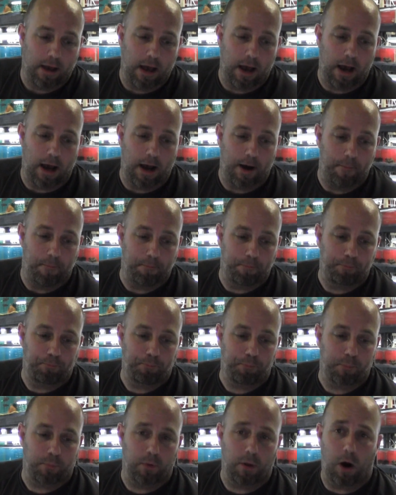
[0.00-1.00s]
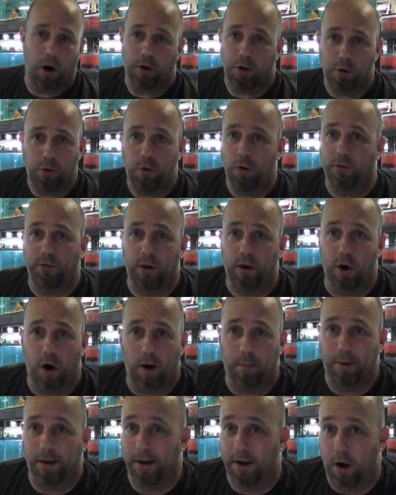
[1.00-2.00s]
Are you using
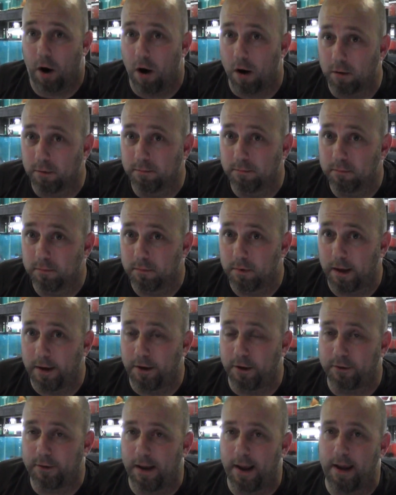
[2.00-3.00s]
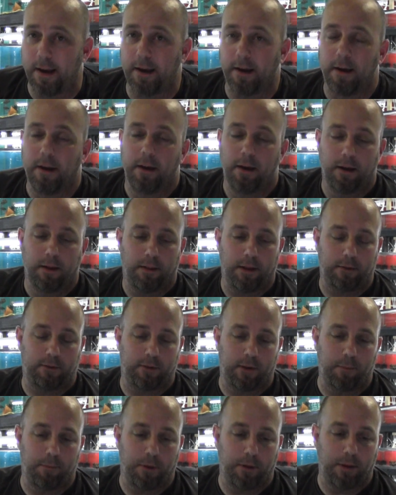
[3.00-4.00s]
carbon at all in your tank? That's
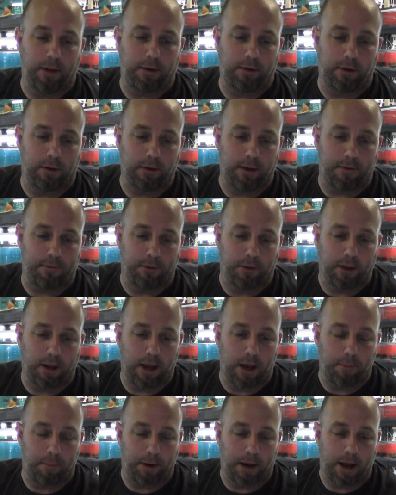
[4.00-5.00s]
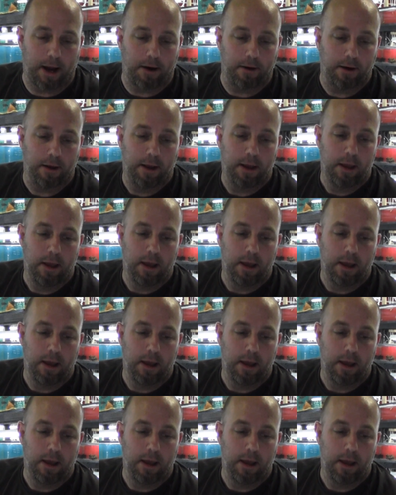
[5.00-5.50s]
something that can definitely help it out.